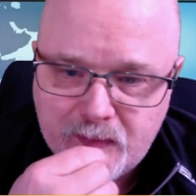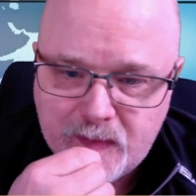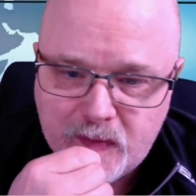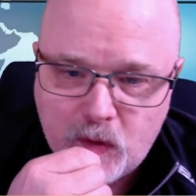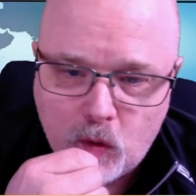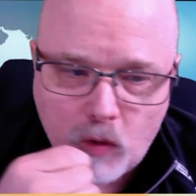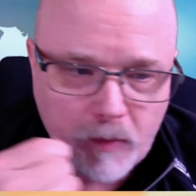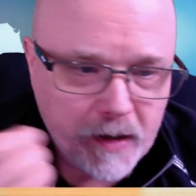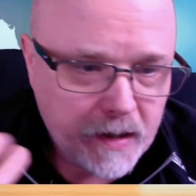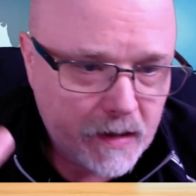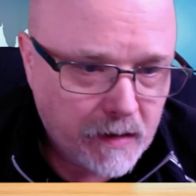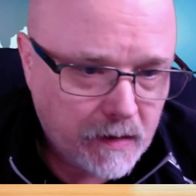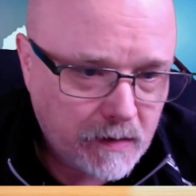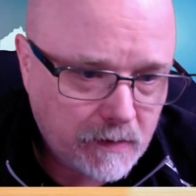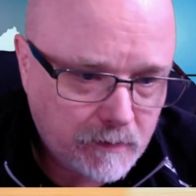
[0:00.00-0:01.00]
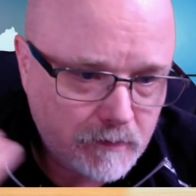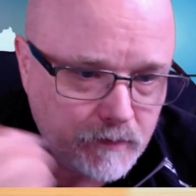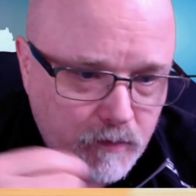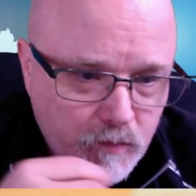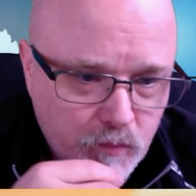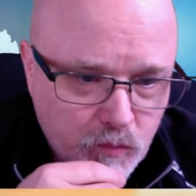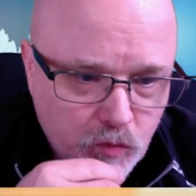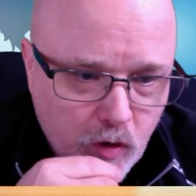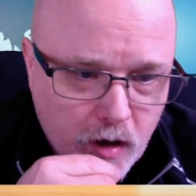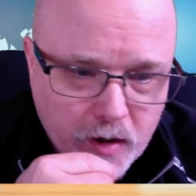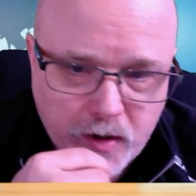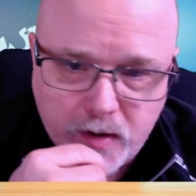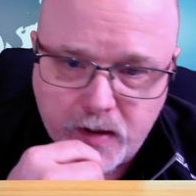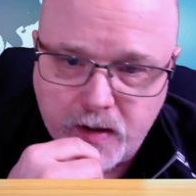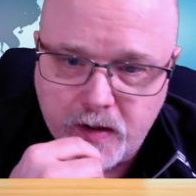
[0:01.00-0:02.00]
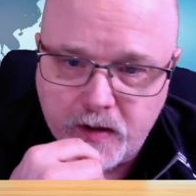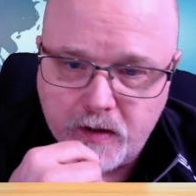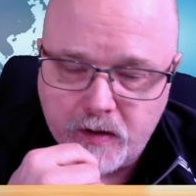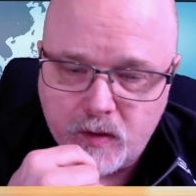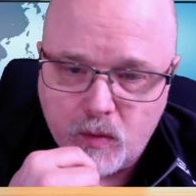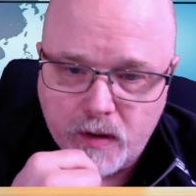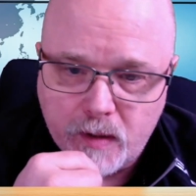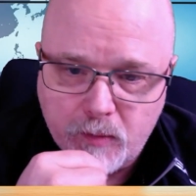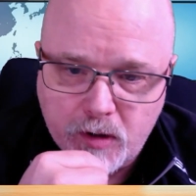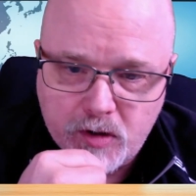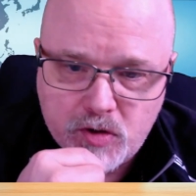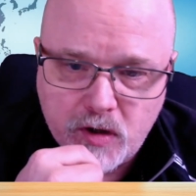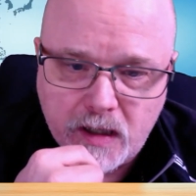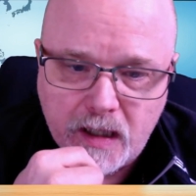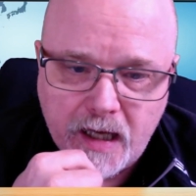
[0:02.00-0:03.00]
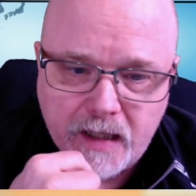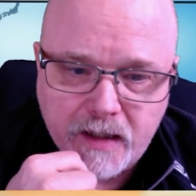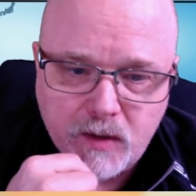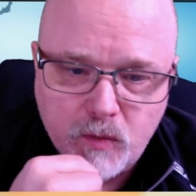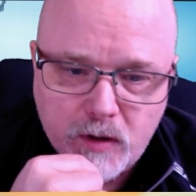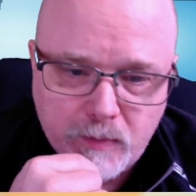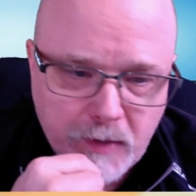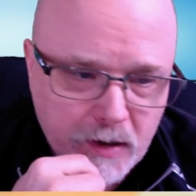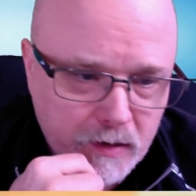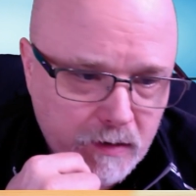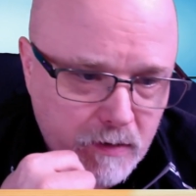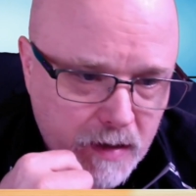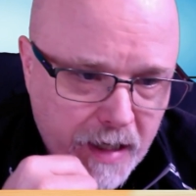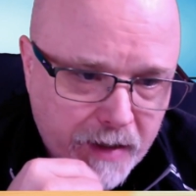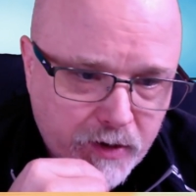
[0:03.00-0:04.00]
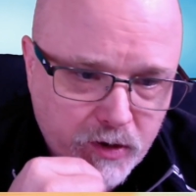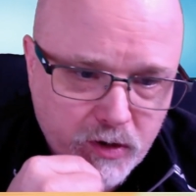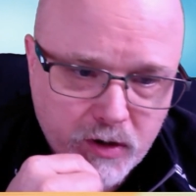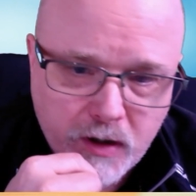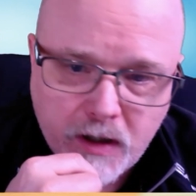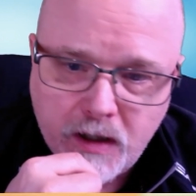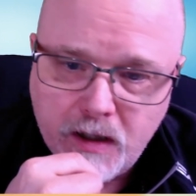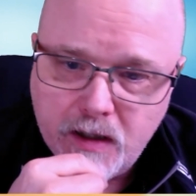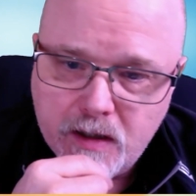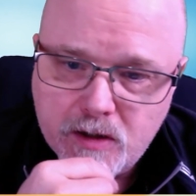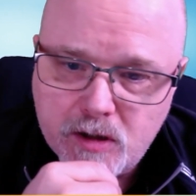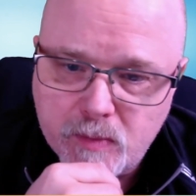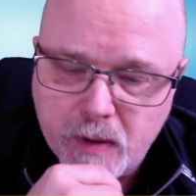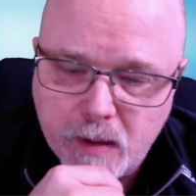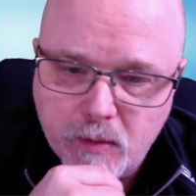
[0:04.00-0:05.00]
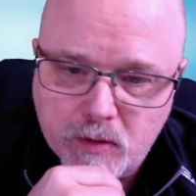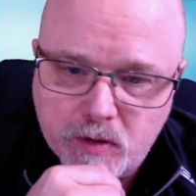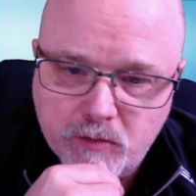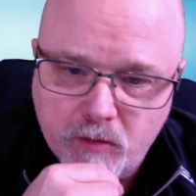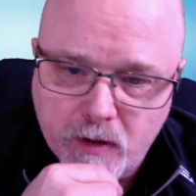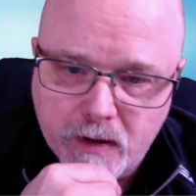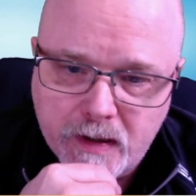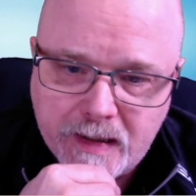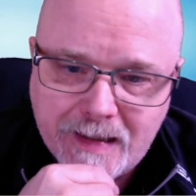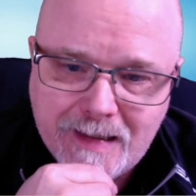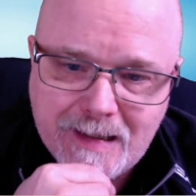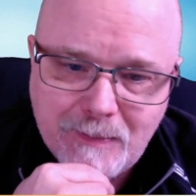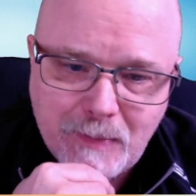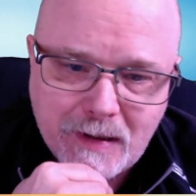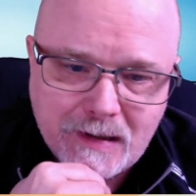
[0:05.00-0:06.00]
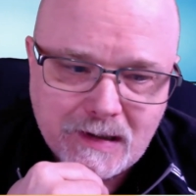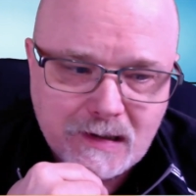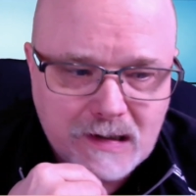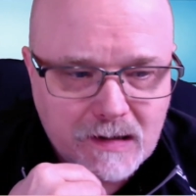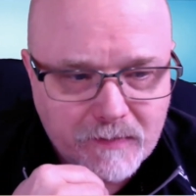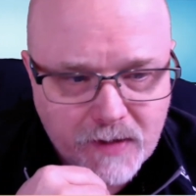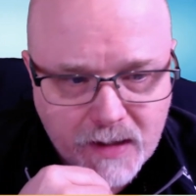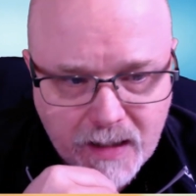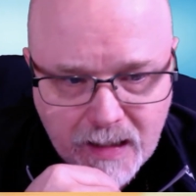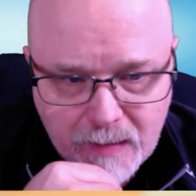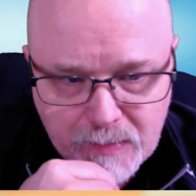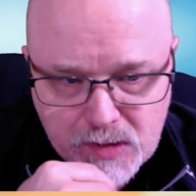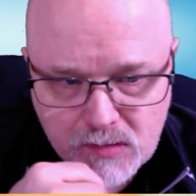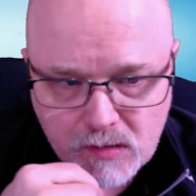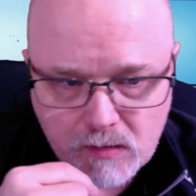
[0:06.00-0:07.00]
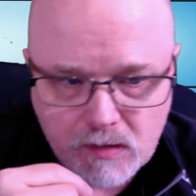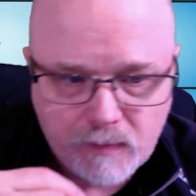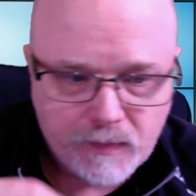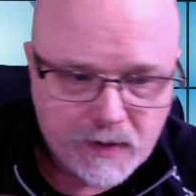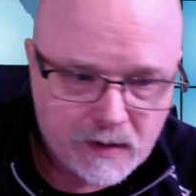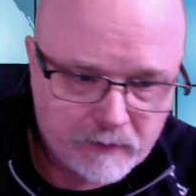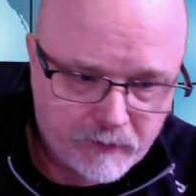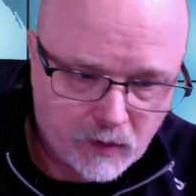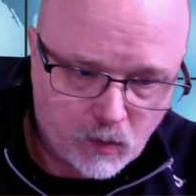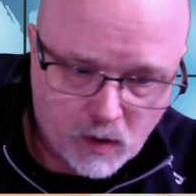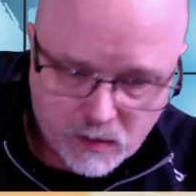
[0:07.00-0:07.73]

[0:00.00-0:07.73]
orbiting rocket here, the one I'm going to try landing with, my lander, to be able to run independent of the capsule if I want